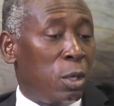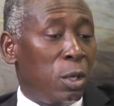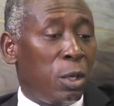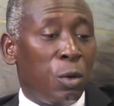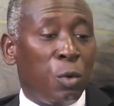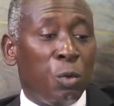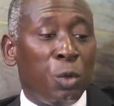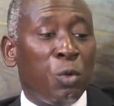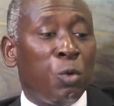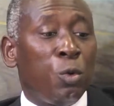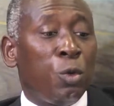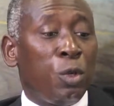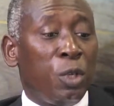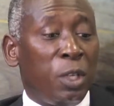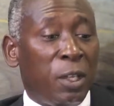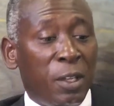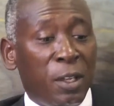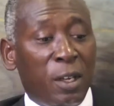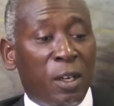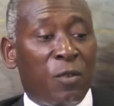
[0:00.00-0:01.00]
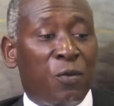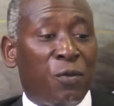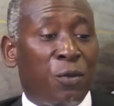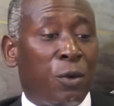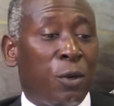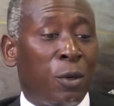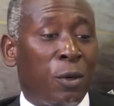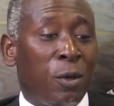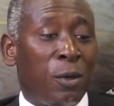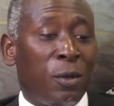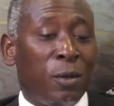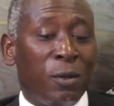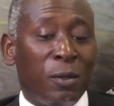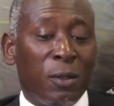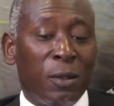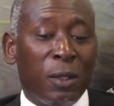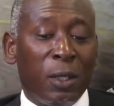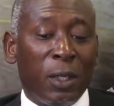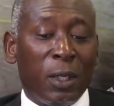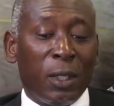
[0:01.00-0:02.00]
we would therefore
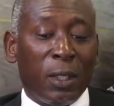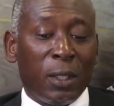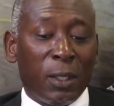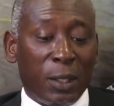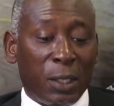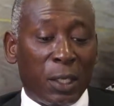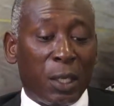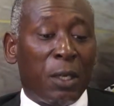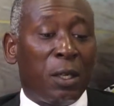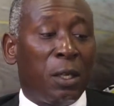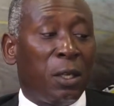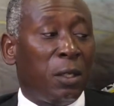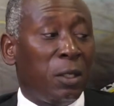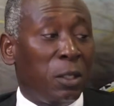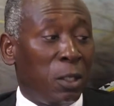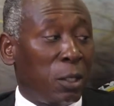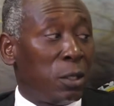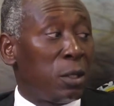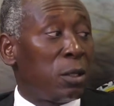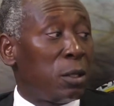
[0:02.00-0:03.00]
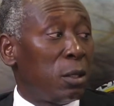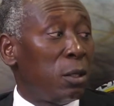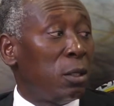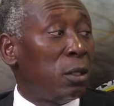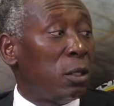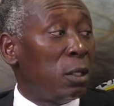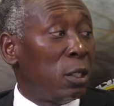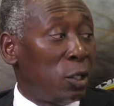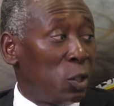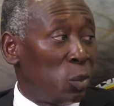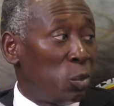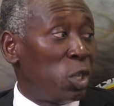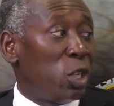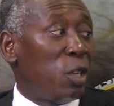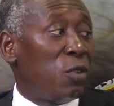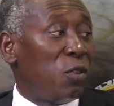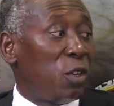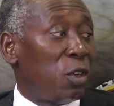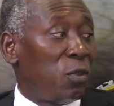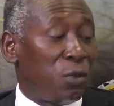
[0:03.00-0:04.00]
say, yes, there's
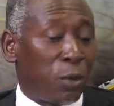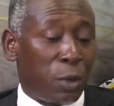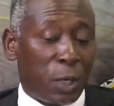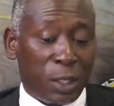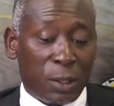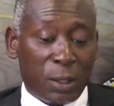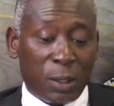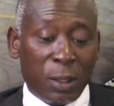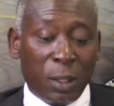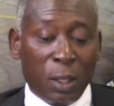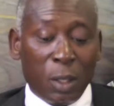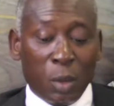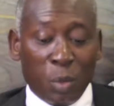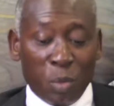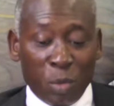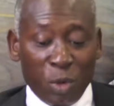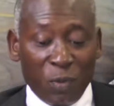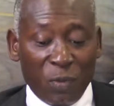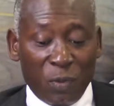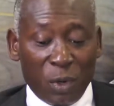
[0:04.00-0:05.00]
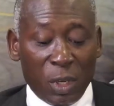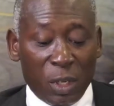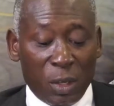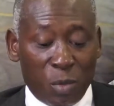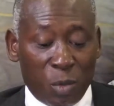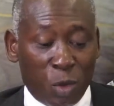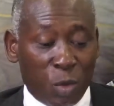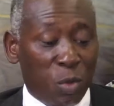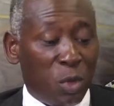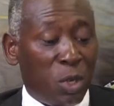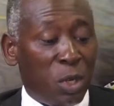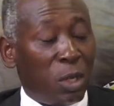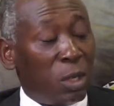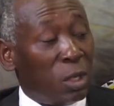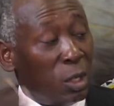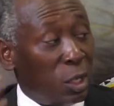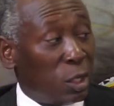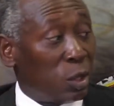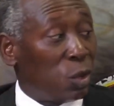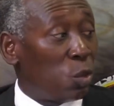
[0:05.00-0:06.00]
benefit for us. Briefly, maybe
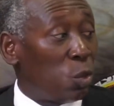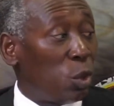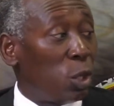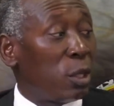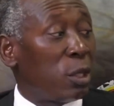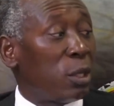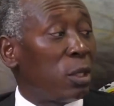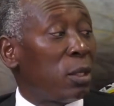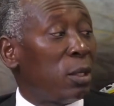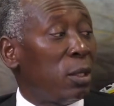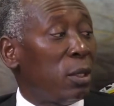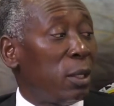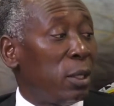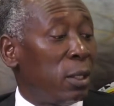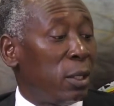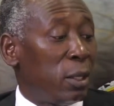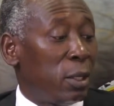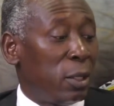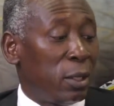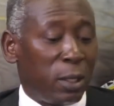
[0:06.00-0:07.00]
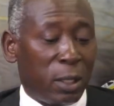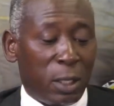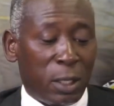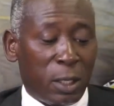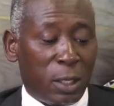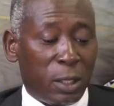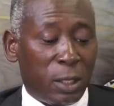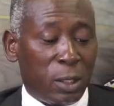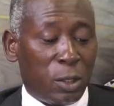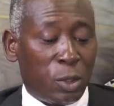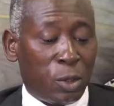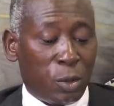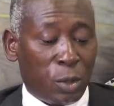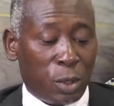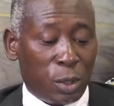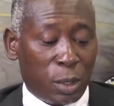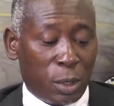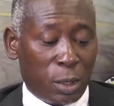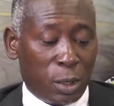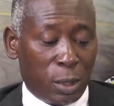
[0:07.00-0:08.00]
that's what I can
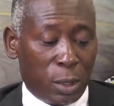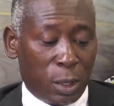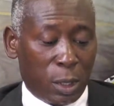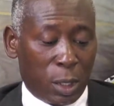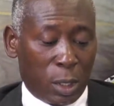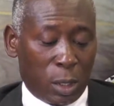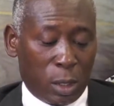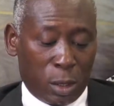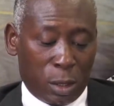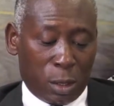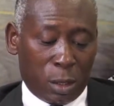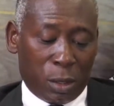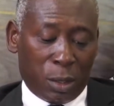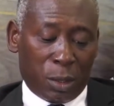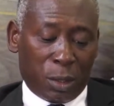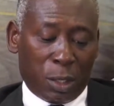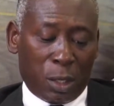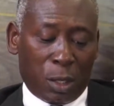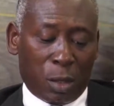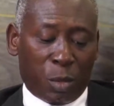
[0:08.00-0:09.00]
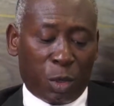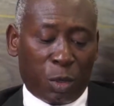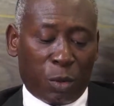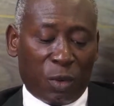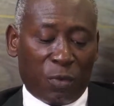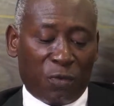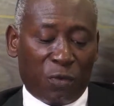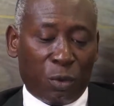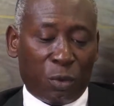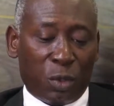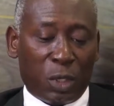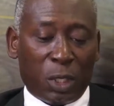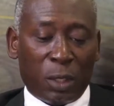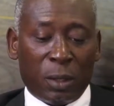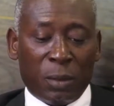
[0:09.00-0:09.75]
say about the future.